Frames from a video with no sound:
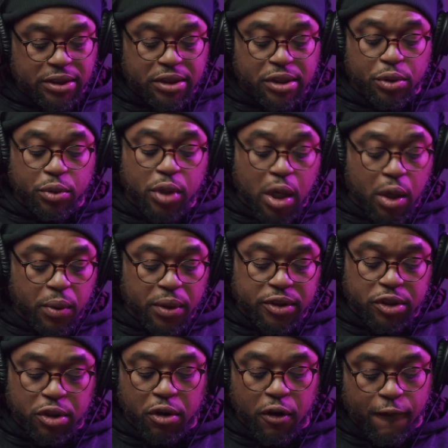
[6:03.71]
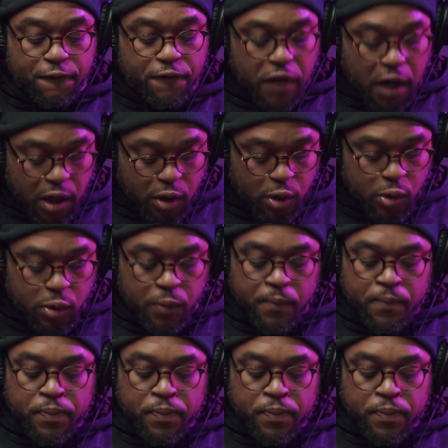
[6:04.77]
to go into your phone.